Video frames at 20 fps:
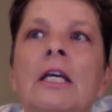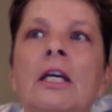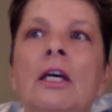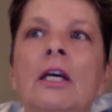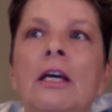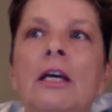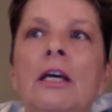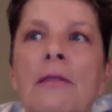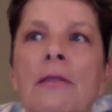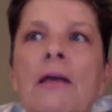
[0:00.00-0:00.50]

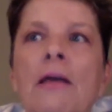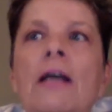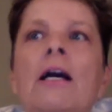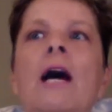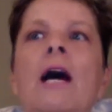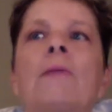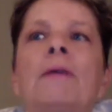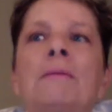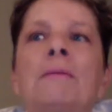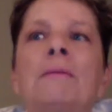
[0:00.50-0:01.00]
And then
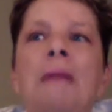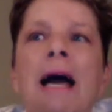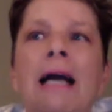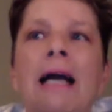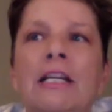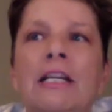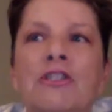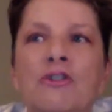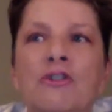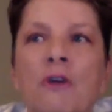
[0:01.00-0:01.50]
coming back
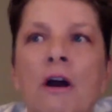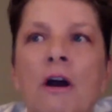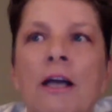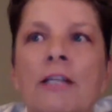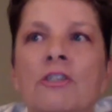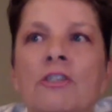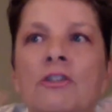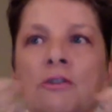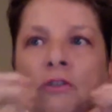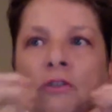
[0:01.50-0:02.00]
and
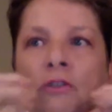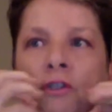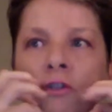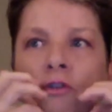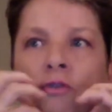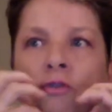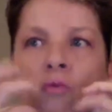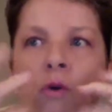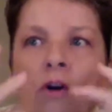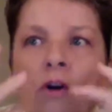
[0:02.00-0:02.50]
trying to
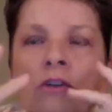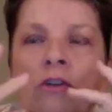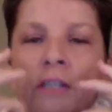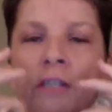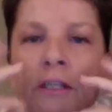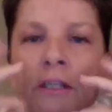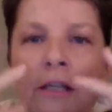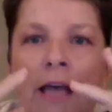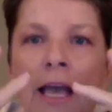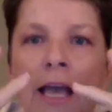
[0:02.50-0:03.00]
use words
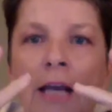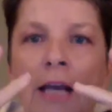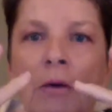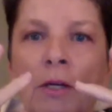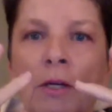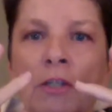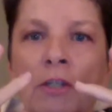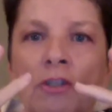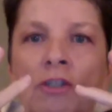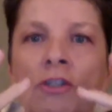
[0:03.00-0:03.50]
and
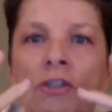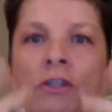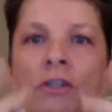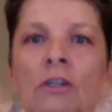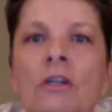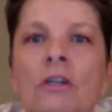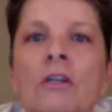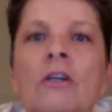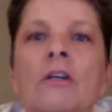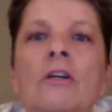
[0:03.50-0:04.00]
language
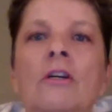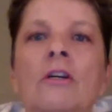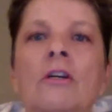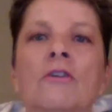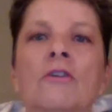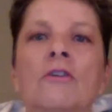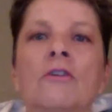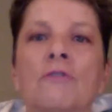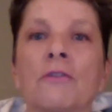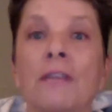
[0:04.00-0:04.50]

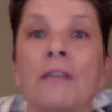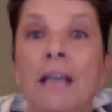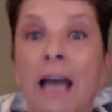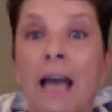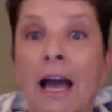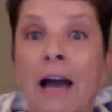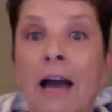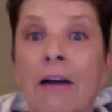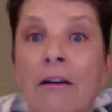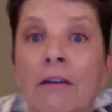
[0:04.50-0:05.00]
for the,
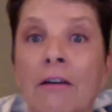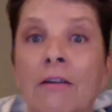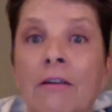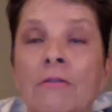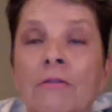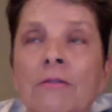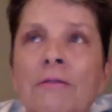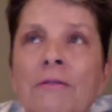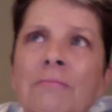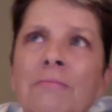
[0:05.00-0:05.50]

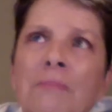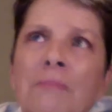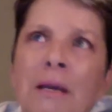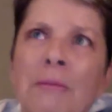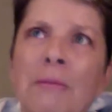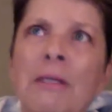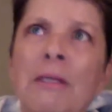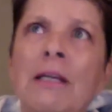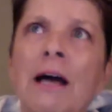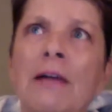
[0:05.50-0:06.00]

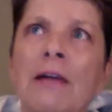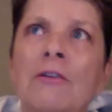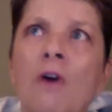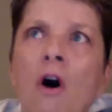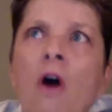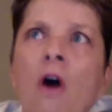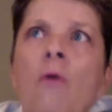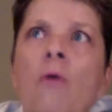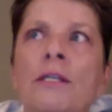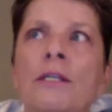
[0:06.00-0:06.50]
maybe not
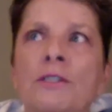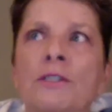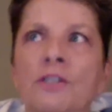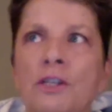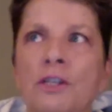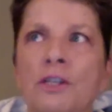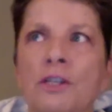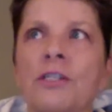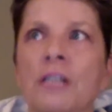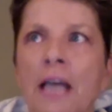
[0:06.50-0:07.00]
always
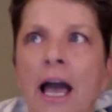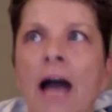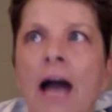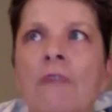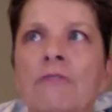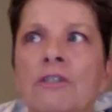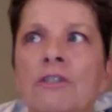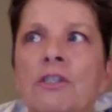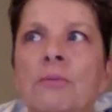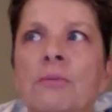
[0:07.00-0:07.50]
just the
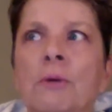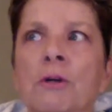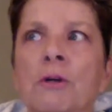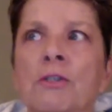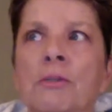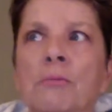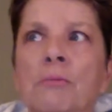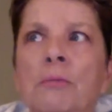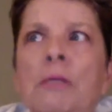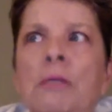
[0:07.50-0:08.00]
average
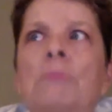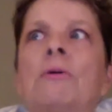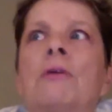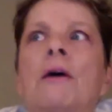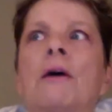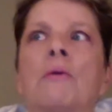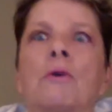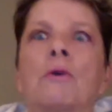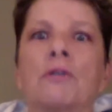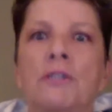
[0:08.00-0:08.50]
person, people
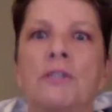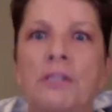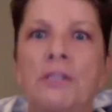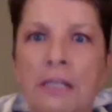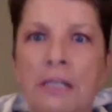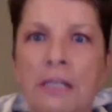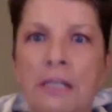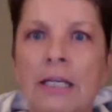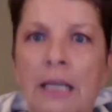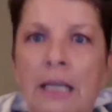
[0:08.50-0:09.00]
that were
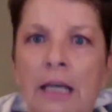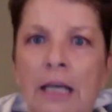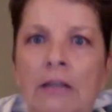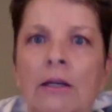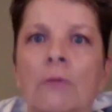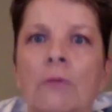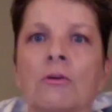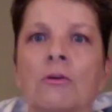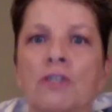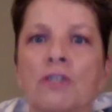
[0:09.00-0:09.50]
seeking,
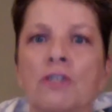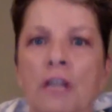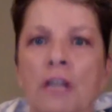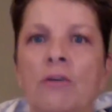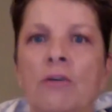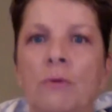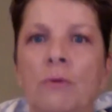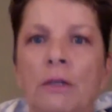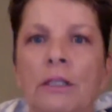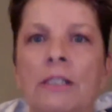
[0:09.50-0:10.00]
that were
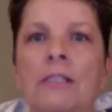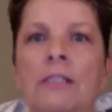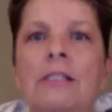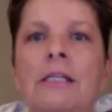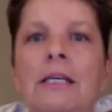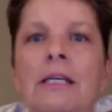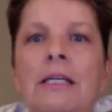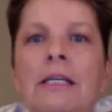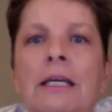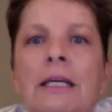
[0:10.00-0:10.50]
genuinely
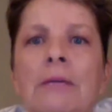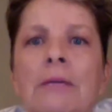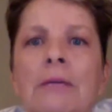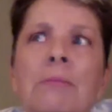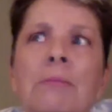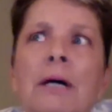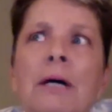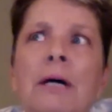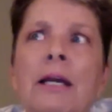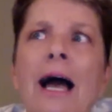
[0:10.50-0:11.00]
seeking,
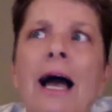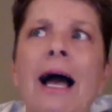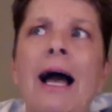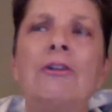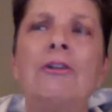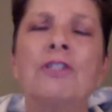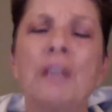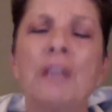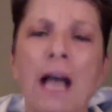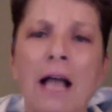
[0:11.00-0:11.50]
but
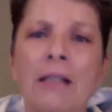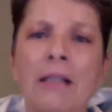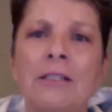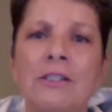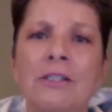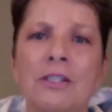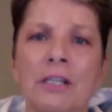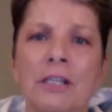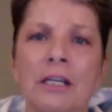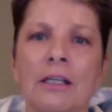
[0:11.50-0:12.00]
how
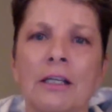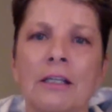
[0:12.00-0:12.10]
challenging